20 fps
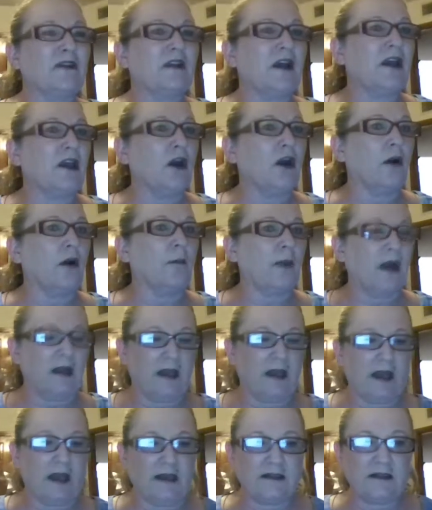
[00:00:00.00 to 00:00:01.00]
Like Yarn
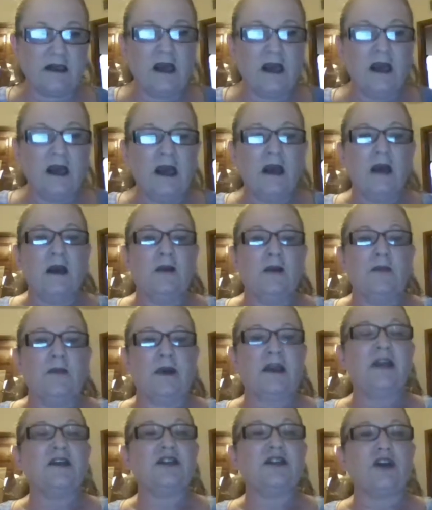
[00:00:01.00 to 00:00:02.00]
podcasts. But
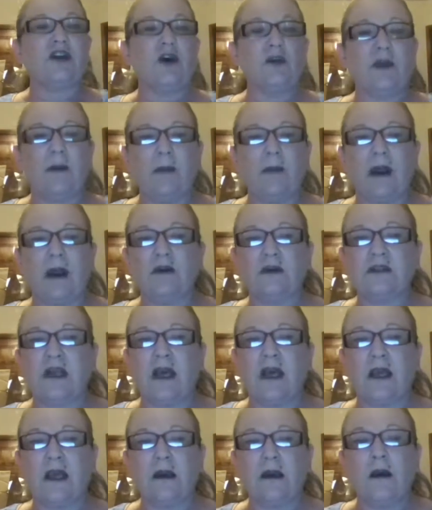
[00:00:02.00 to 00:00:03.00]
he showed them, and I was
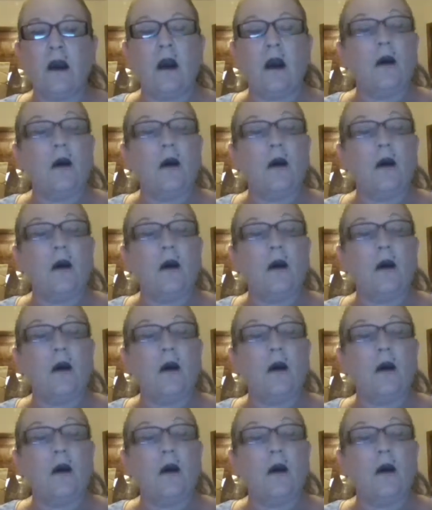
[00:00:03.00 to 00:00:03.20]
like,